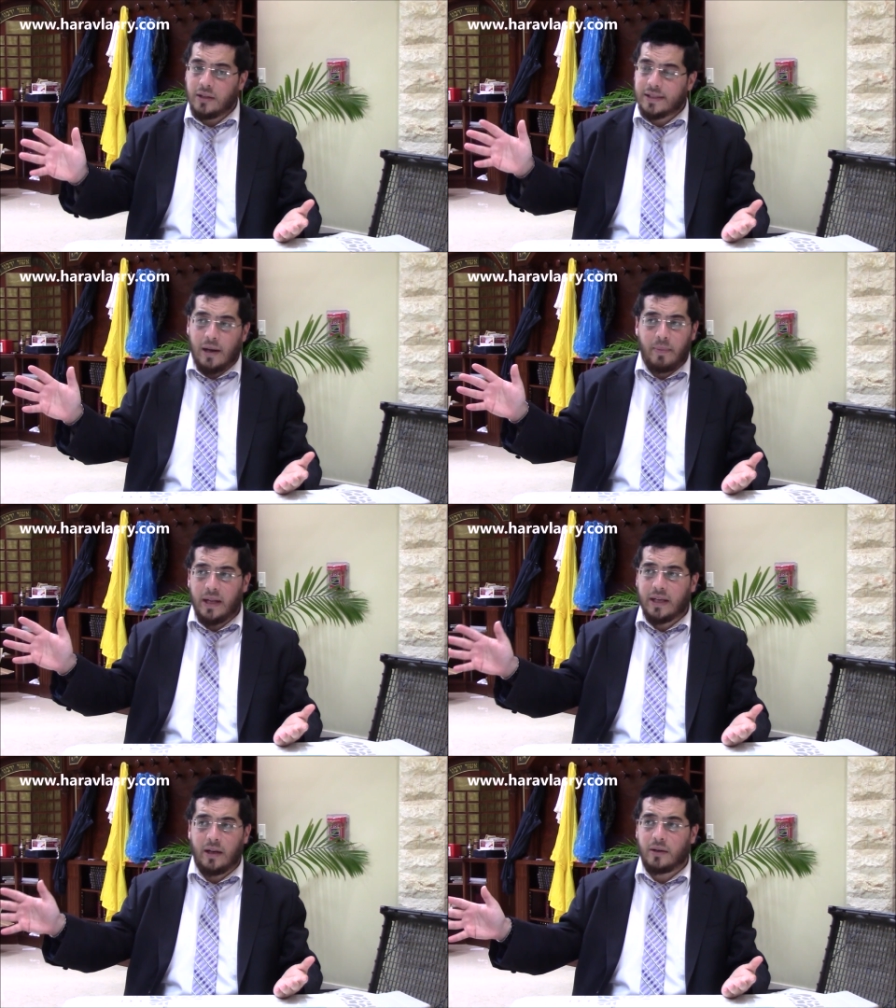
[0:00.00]

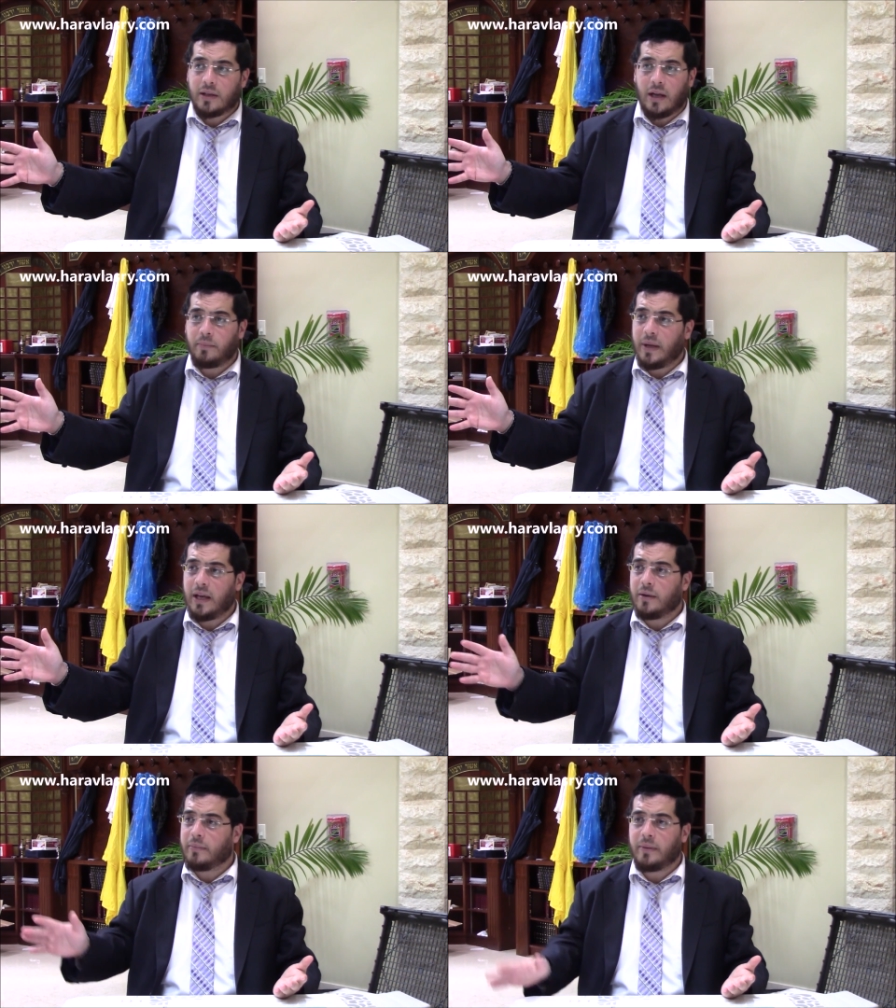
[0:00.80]
Somebody can
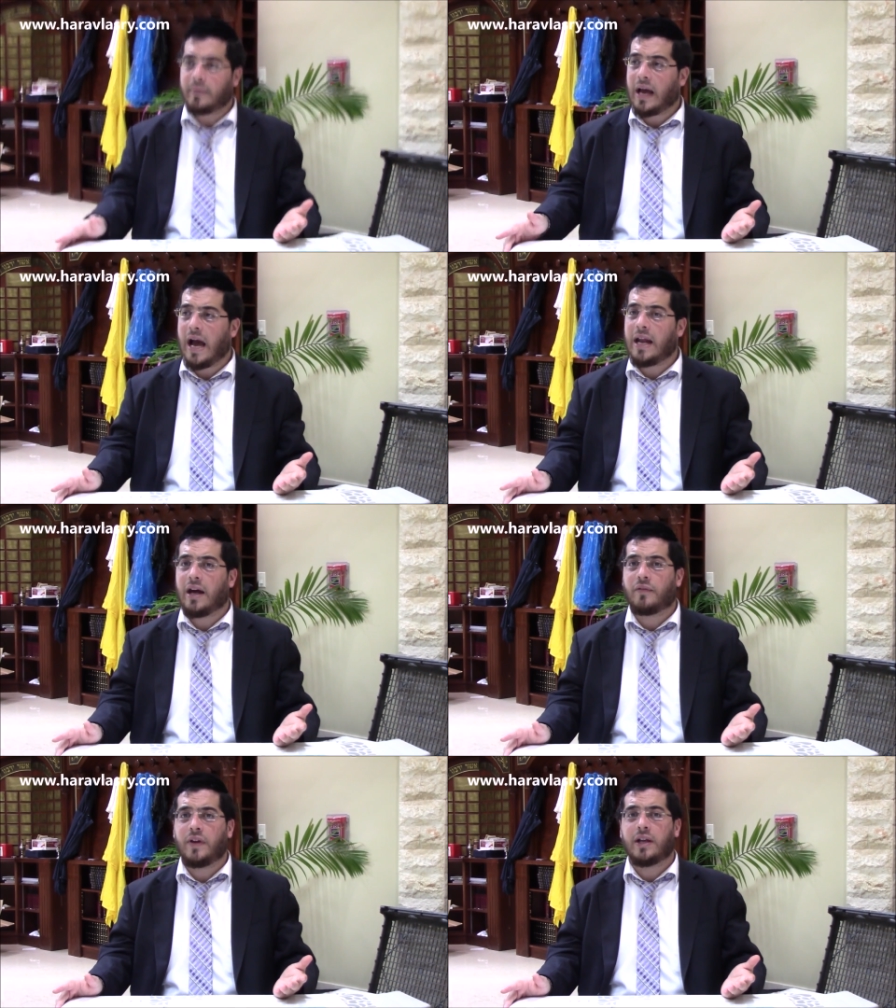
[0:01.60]
be in Mincha and
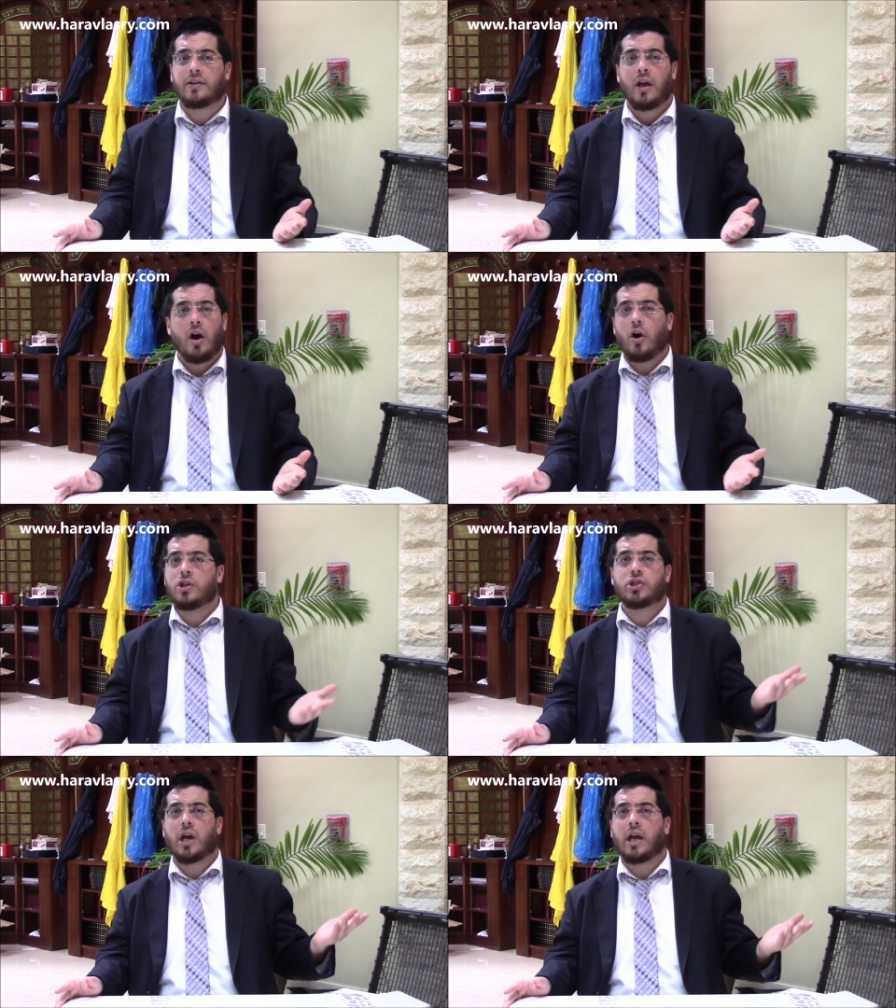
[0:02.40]
Arvit, or
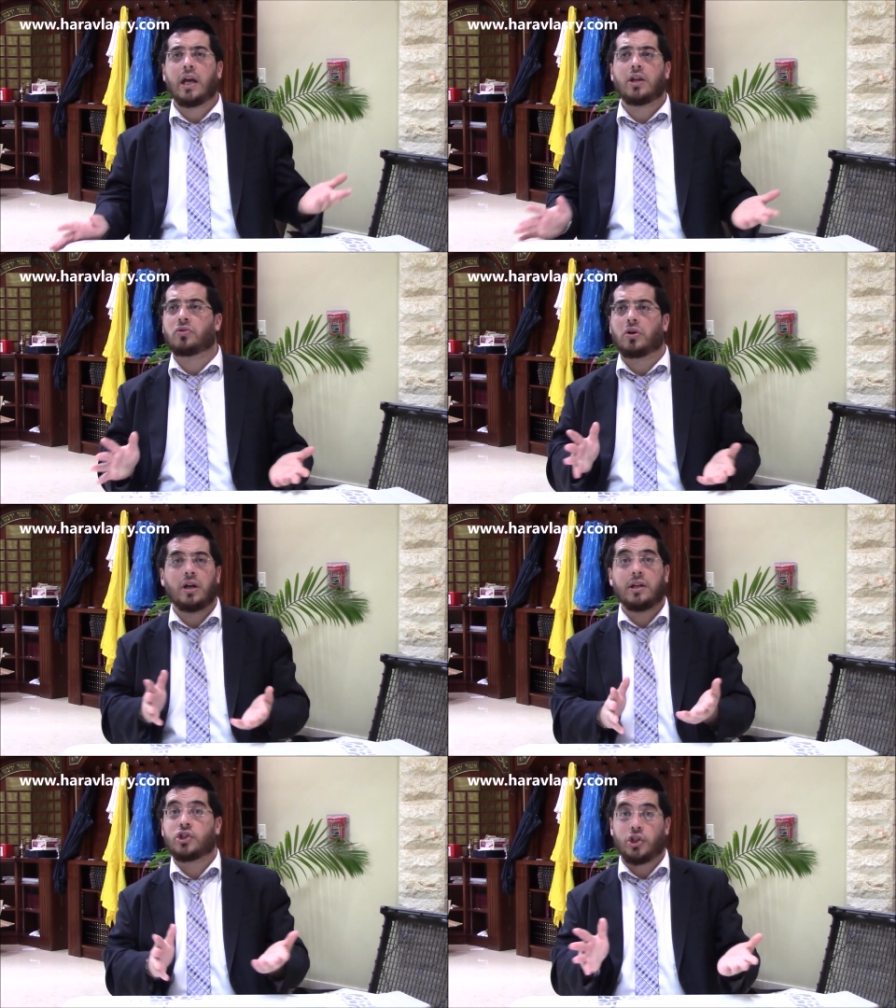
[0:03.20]
in Shachrit,
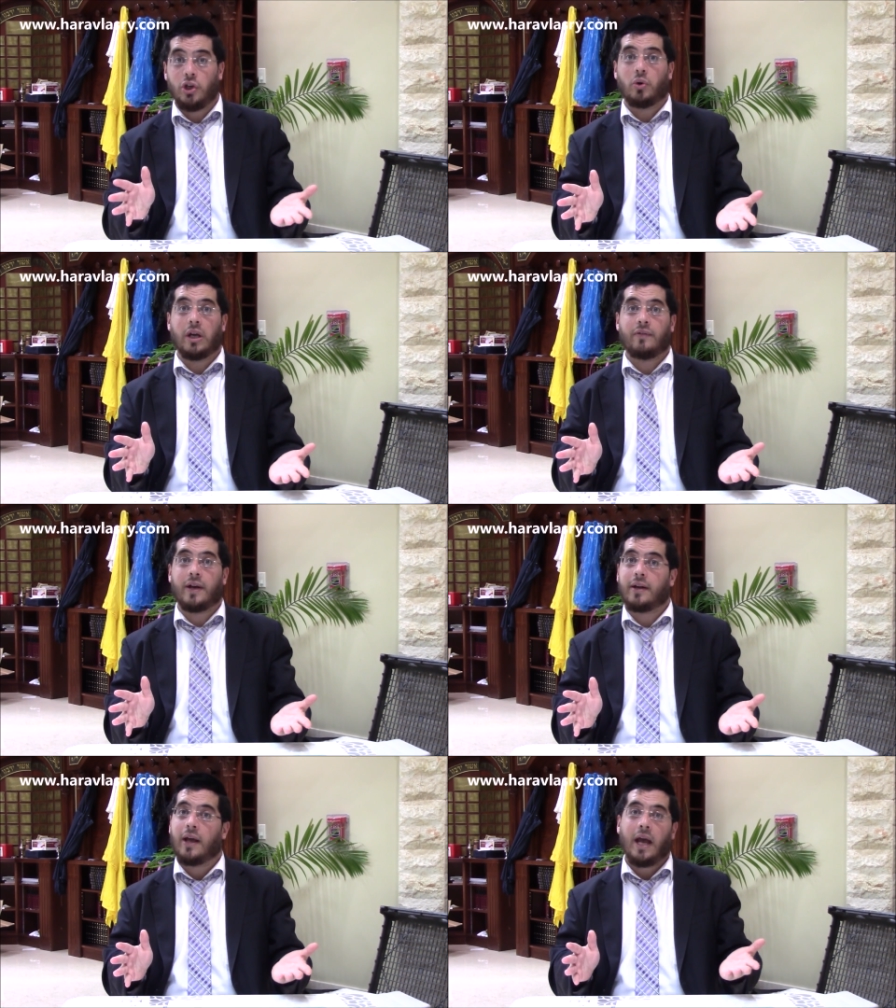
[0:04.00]
or in a Shiur
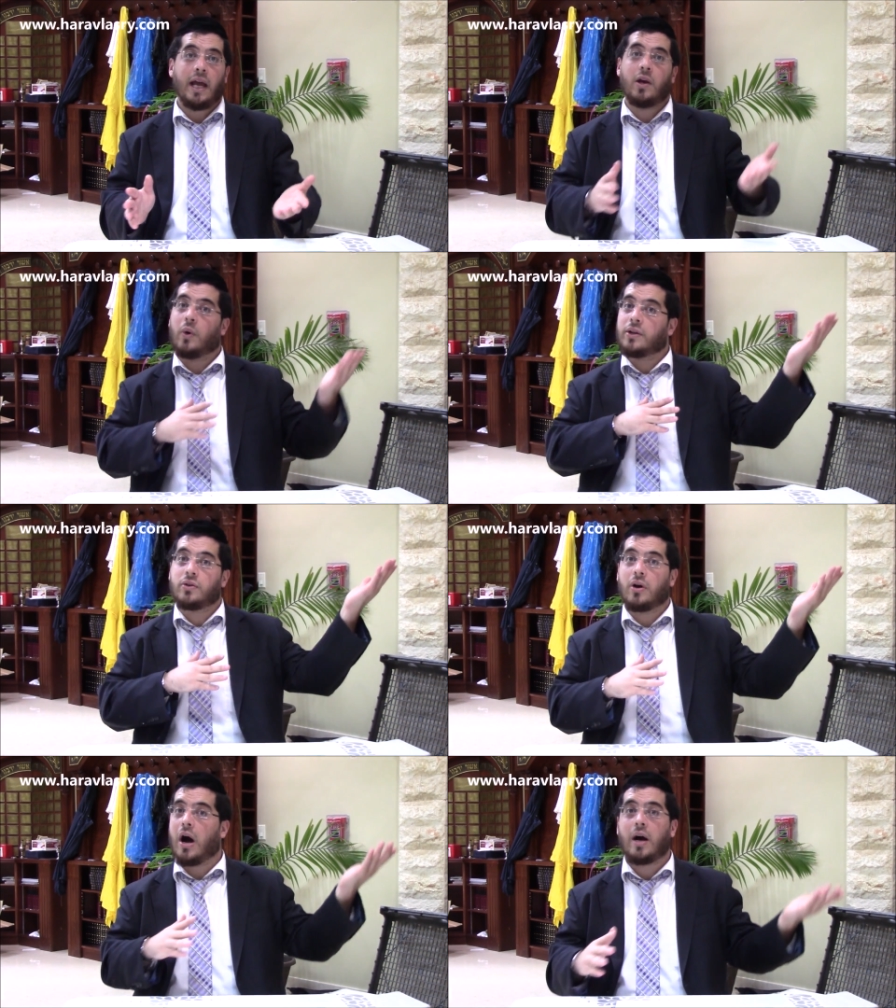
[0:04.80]
even, and he want
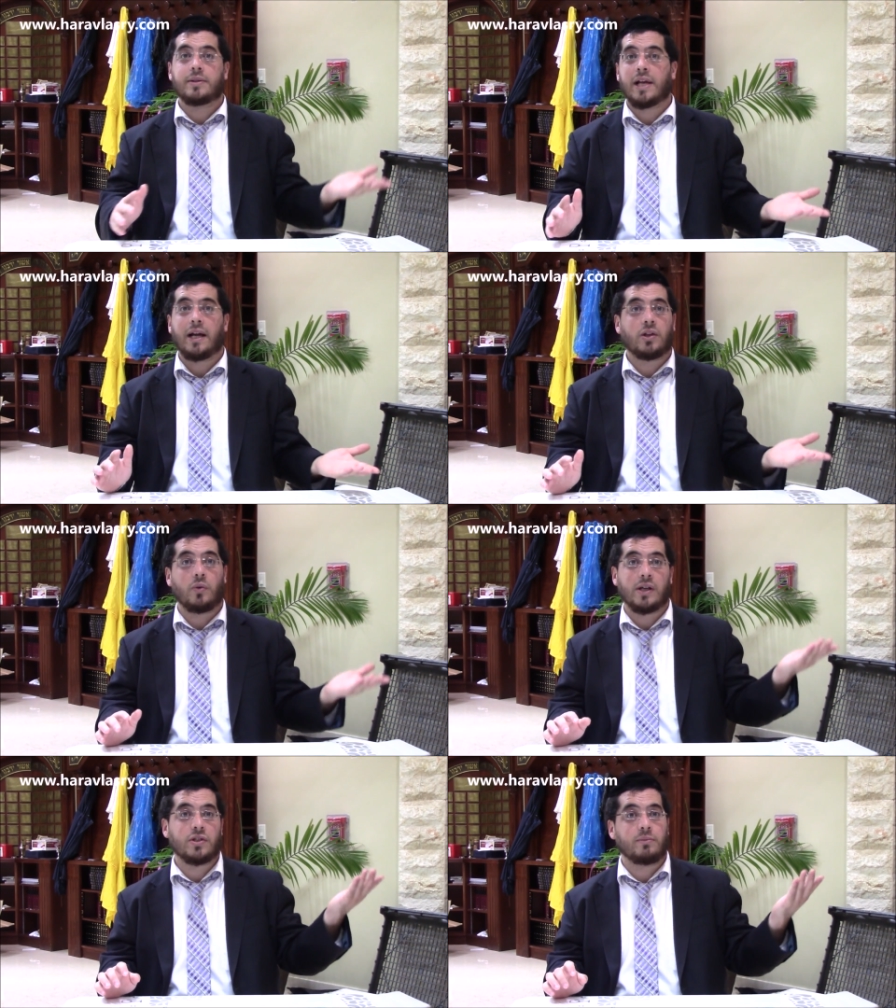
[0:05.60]
to go outside to
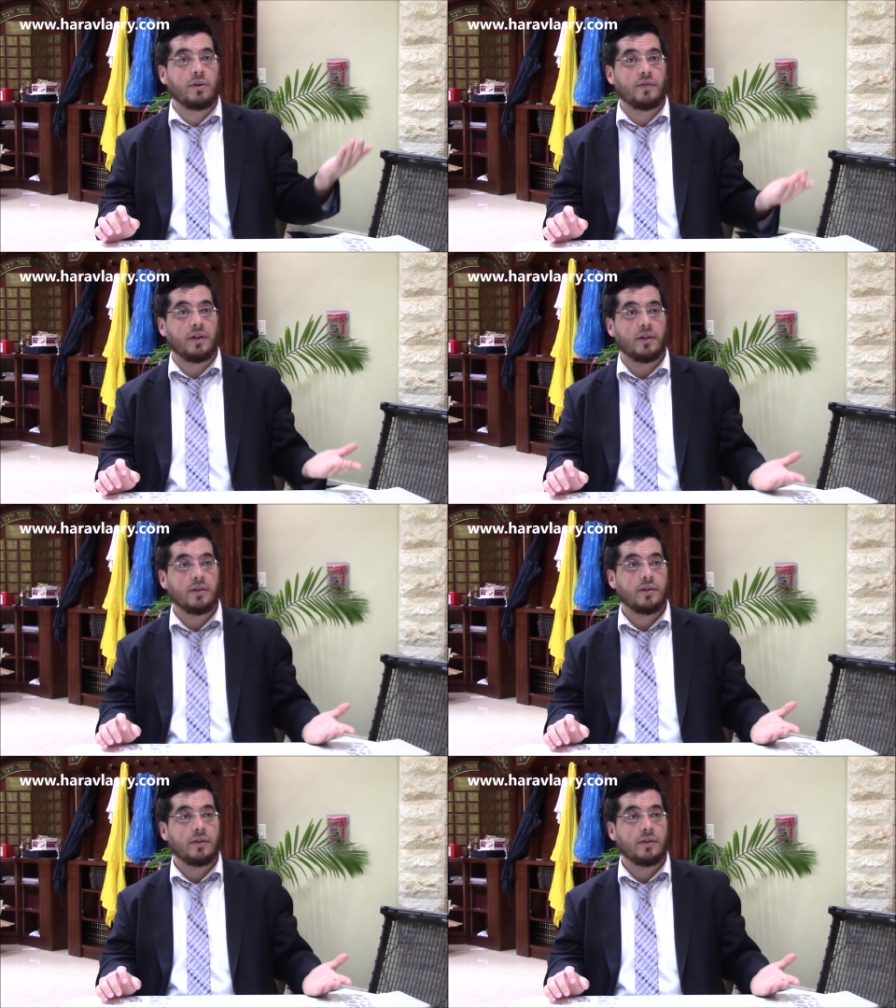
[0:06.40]
watch a movie.